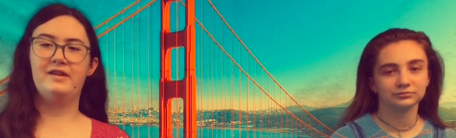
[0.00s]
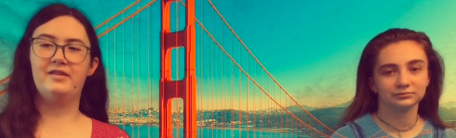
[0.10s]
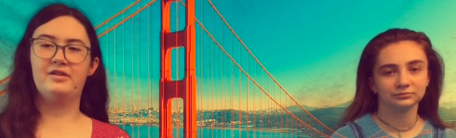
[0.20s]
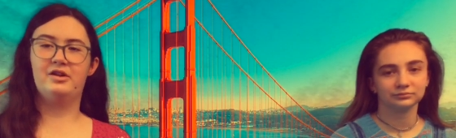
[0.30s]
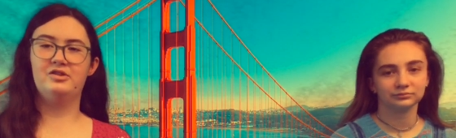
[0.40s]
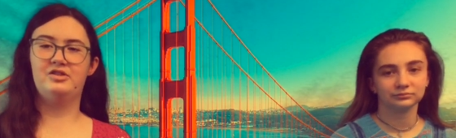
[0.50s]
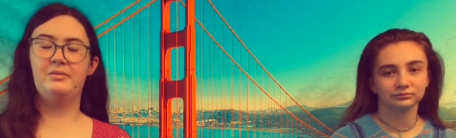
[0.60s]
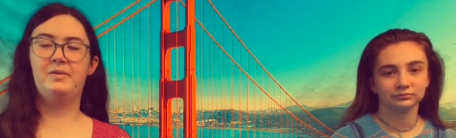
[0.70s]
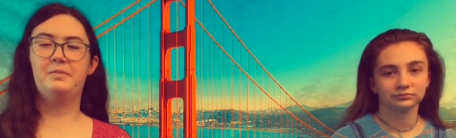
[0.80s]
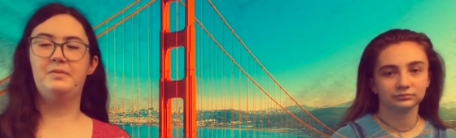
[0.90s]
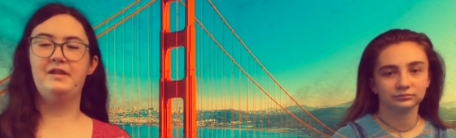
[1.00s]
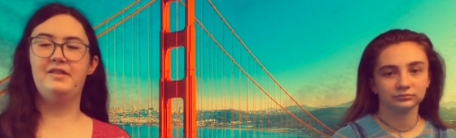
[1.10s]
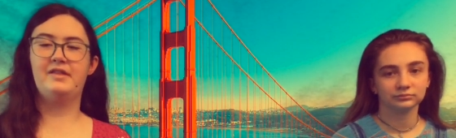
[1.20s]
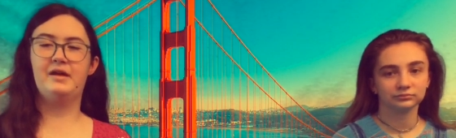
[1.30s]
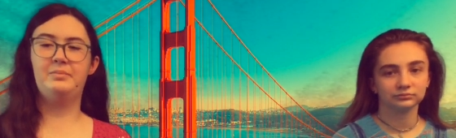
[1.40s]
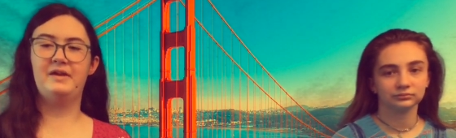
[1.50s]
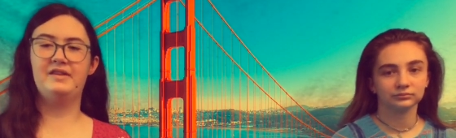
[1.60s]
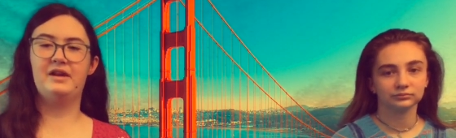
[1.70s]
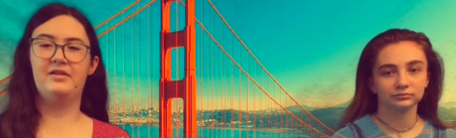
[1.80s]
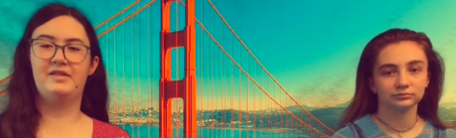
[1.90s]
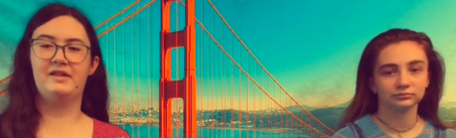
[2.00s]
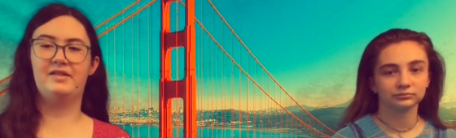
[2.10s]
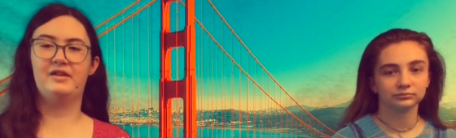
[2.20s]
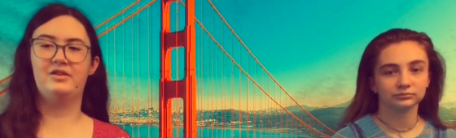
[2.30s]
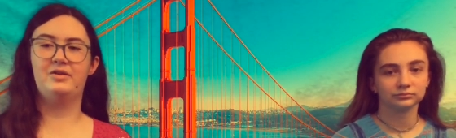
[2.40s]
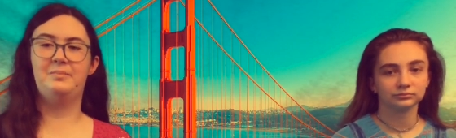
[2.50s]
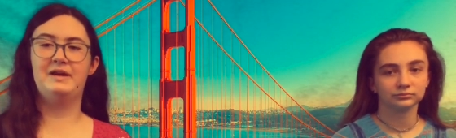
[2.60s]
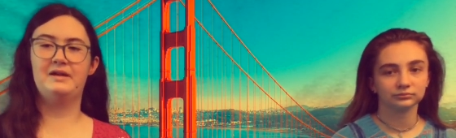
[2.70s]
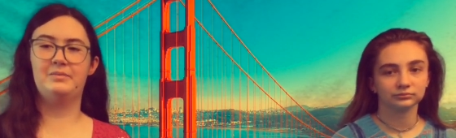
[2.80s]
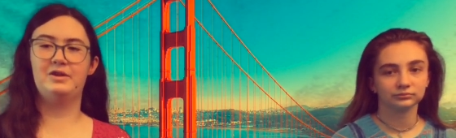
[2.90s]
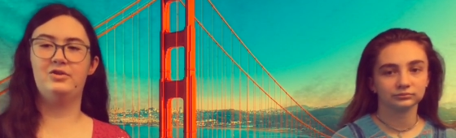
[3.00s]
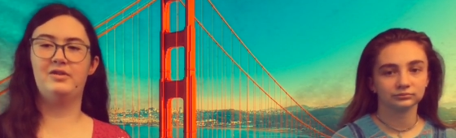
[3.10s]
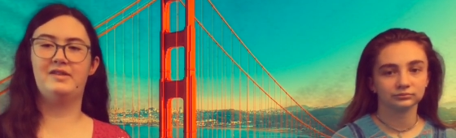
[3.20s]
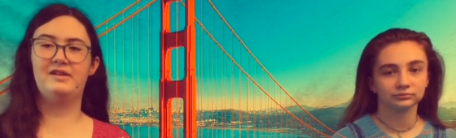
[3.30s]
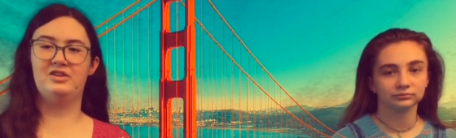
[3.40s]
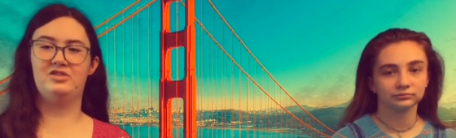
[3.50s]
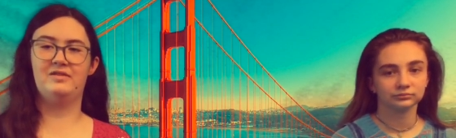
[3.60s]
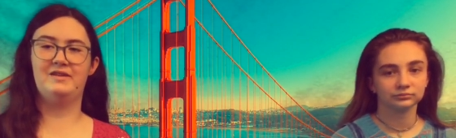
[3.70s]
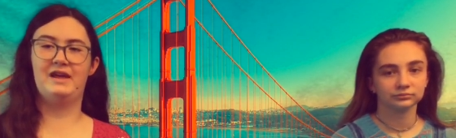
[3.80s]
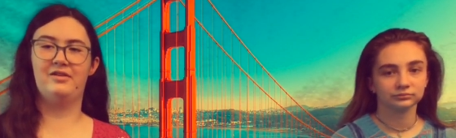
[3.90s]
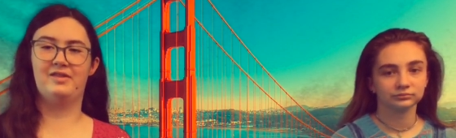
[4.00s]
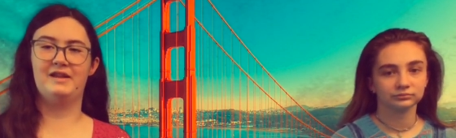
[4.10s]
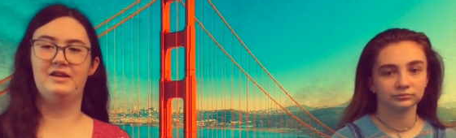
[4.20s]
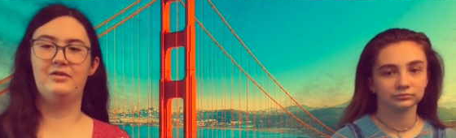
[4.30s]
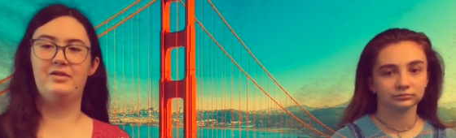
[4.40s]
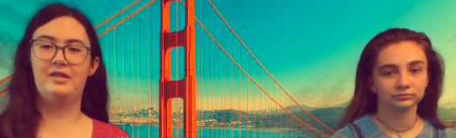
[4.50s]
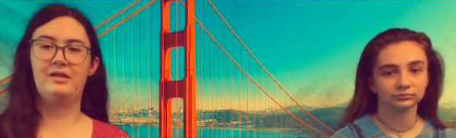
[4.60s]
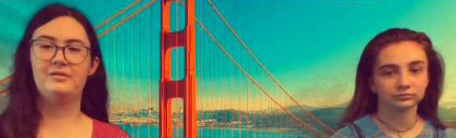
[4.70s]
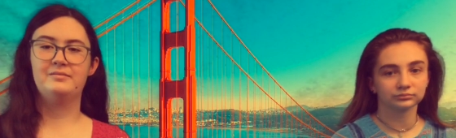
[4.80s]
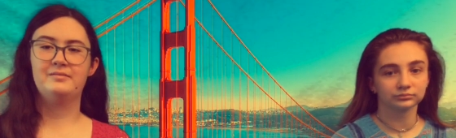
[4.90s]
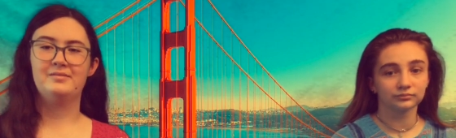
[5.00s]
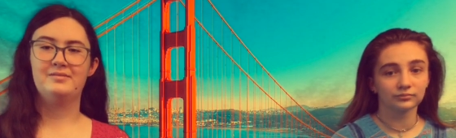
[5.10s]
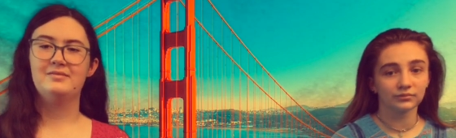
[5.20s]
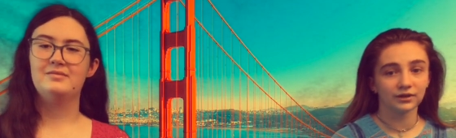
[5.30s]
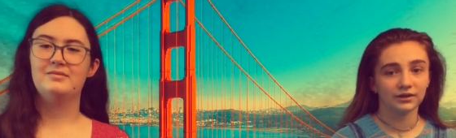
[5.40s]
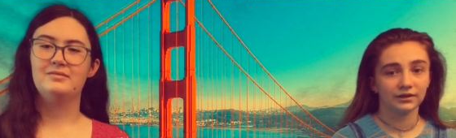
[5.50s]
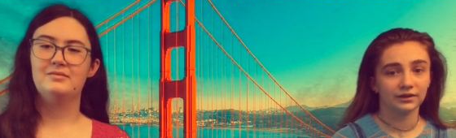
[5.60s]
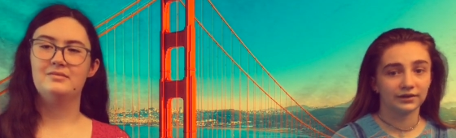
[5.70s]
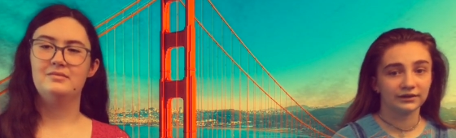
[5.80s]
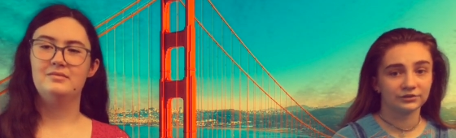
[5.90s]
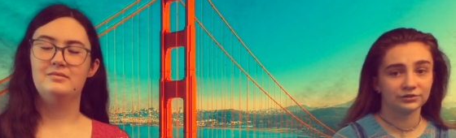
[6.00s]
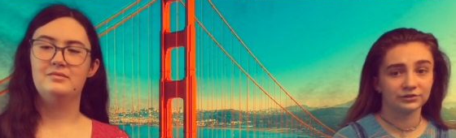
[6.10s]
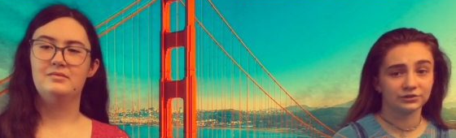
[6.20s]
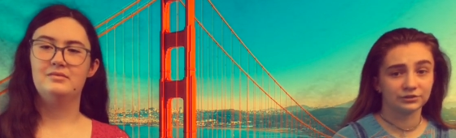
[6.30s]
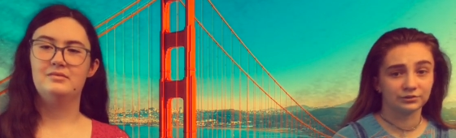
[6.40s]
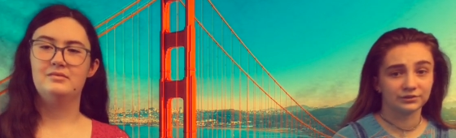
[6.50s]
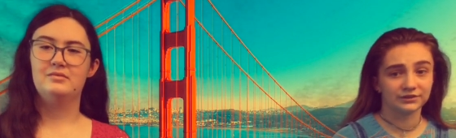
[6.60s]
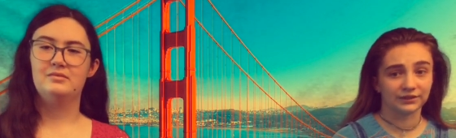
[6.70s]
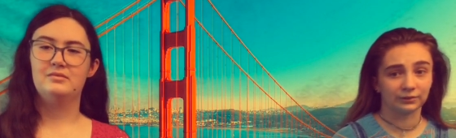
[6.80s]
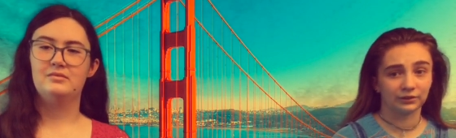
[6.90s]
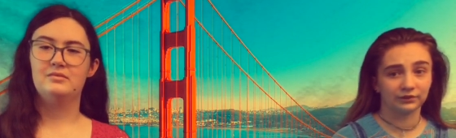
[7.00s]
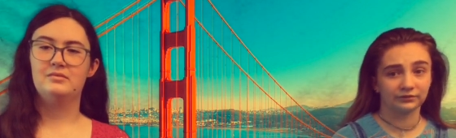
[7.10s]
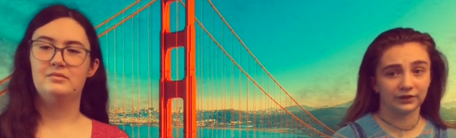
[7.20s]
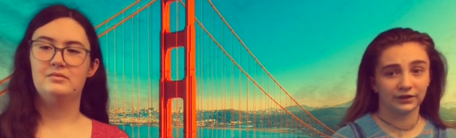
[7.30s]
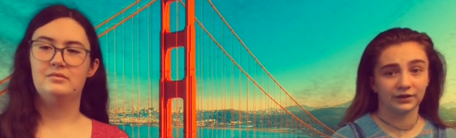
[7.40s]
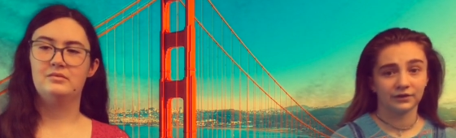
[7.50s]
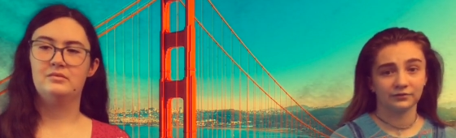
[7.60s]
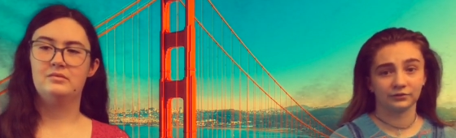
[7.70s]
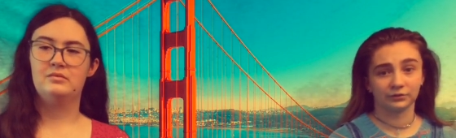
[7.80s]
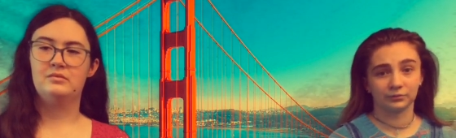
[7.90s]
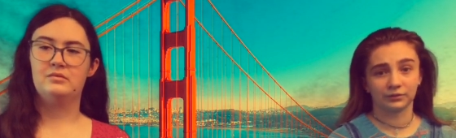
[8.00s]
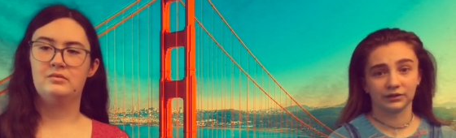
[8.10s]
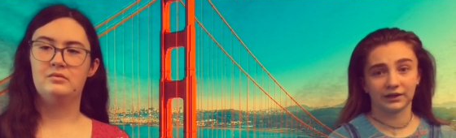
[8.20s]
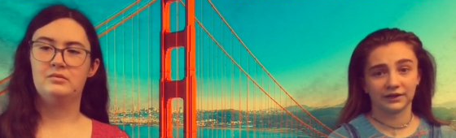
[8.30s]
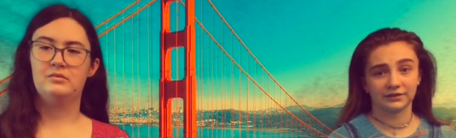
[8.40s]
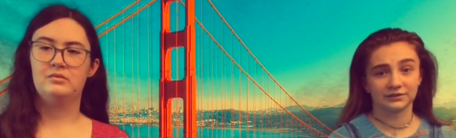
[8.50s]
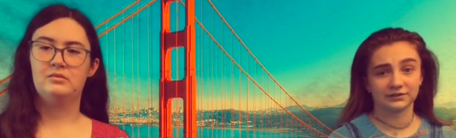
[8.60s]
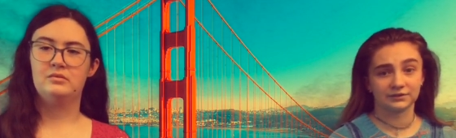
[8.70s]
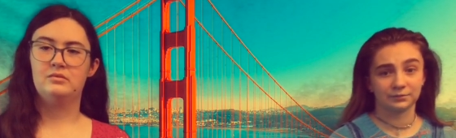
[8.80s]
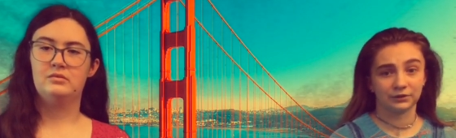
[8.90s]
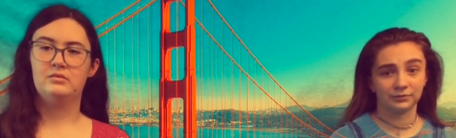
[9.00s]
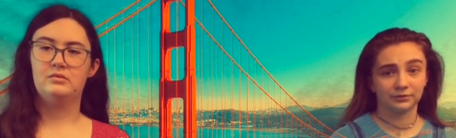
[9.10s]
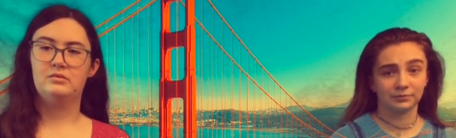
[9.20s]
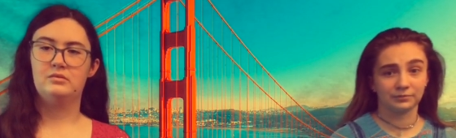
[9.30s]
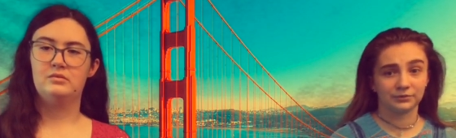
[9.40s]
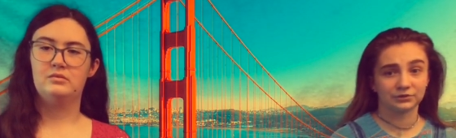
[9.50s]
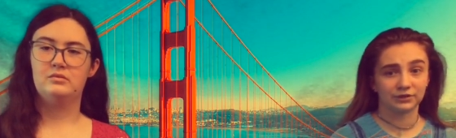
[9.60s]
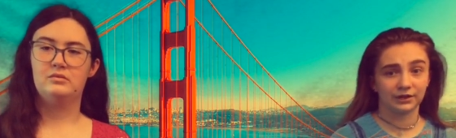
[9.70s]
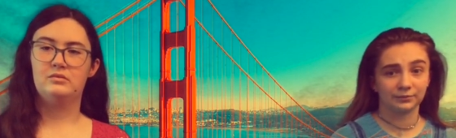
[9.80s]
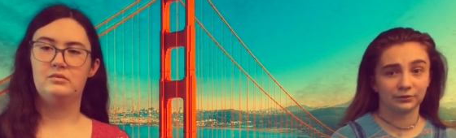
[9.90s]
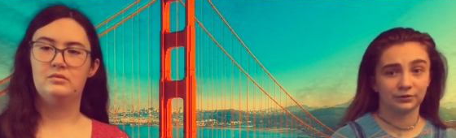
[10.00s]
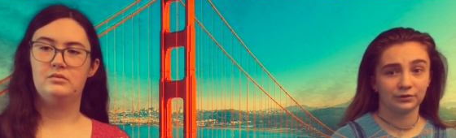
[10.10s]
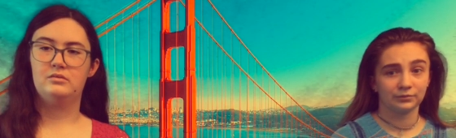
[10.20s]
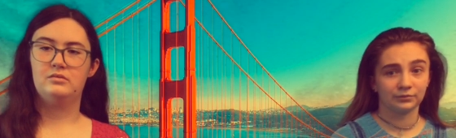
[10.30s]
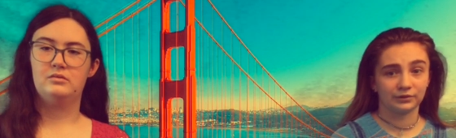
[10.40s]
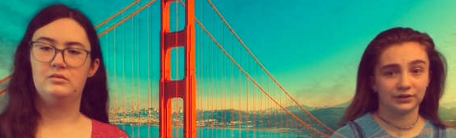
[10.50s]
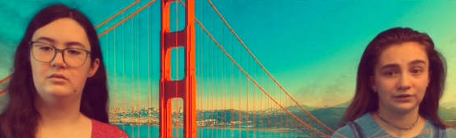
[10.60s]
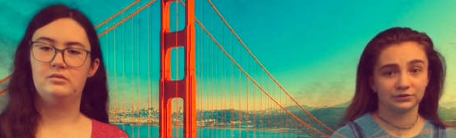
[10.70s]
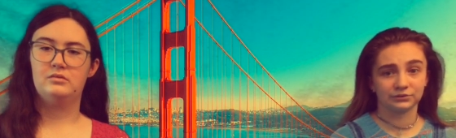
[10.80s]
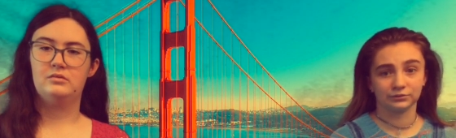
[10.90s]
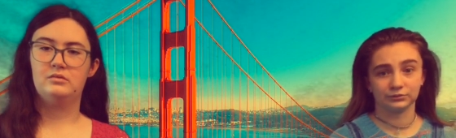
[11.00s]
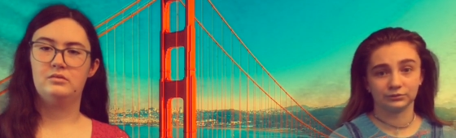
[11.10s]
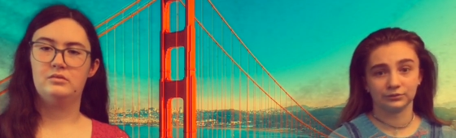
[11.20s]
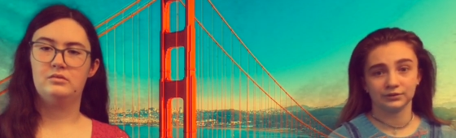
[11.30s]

Speaker 1: in scholarships, please stop by the Counseling Center to pick up the newest edition of the Counseling Notes.
Speaker 2: Attention students that qualify for the Work Ethics Diploma, Mr. Heimbaugh will need to